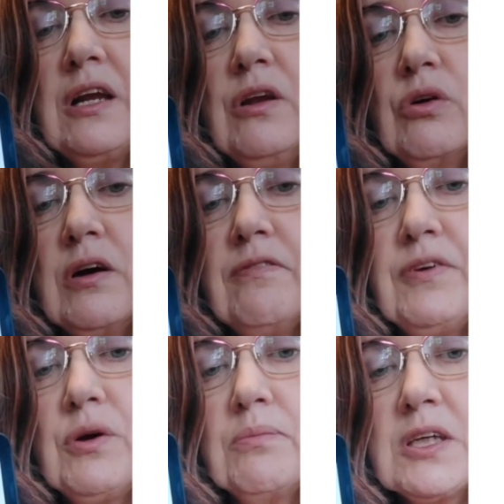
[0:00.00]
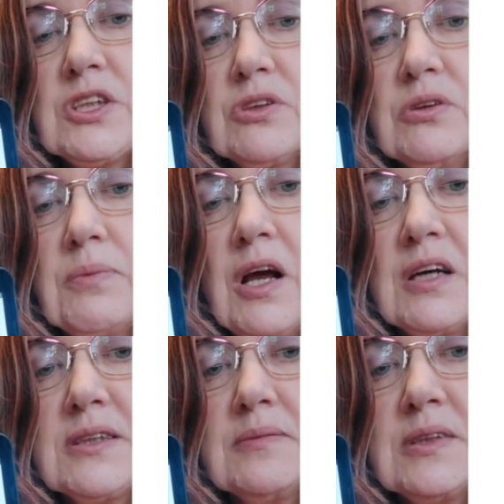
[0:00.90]
and look up field mustard
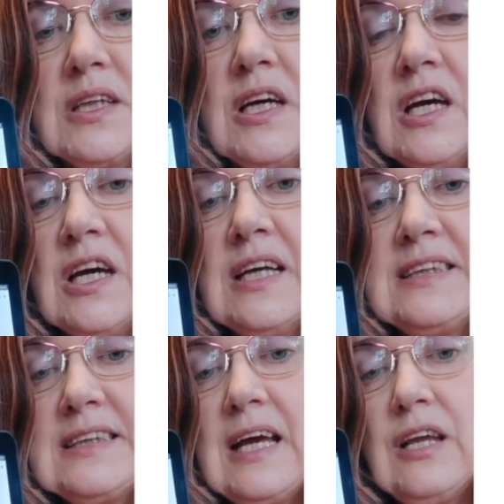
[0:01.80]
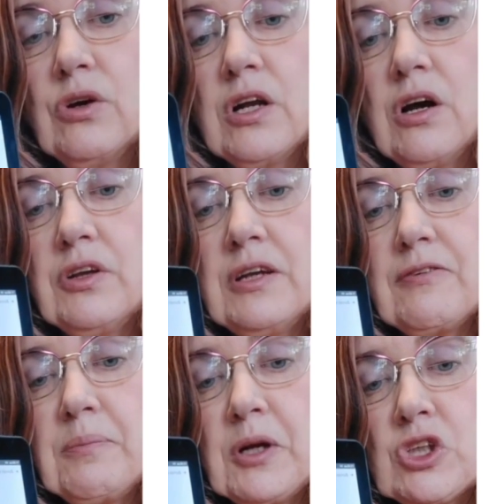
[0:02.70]
blossoms and look at all the
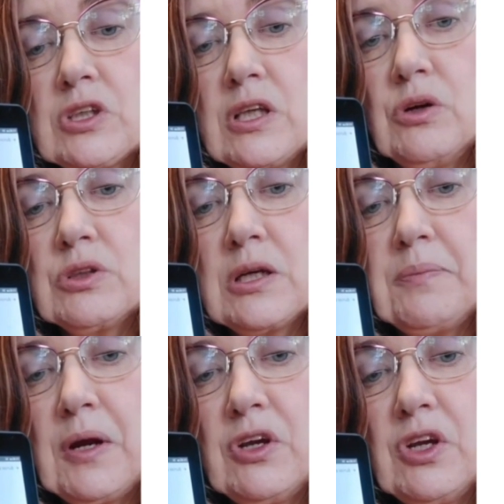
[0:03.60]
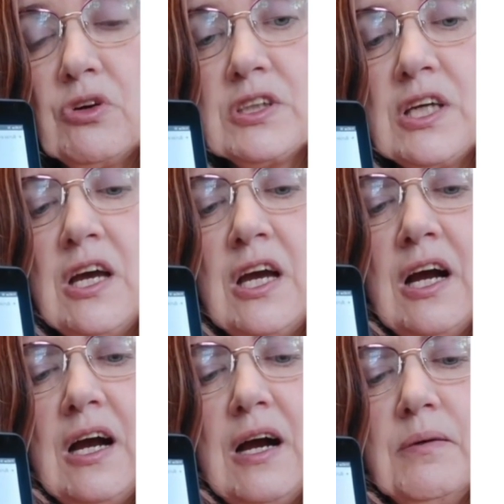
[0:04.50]
different pictures of those compared to yours.
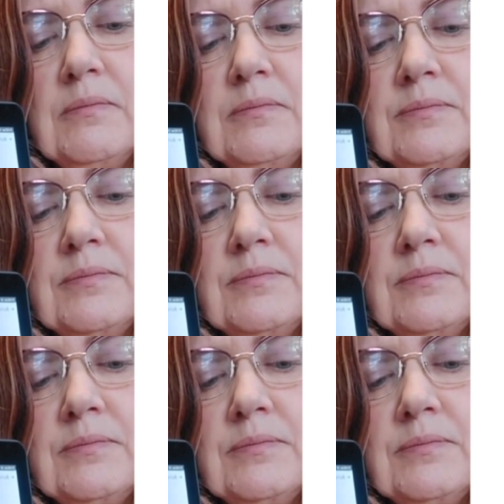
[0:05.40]
Even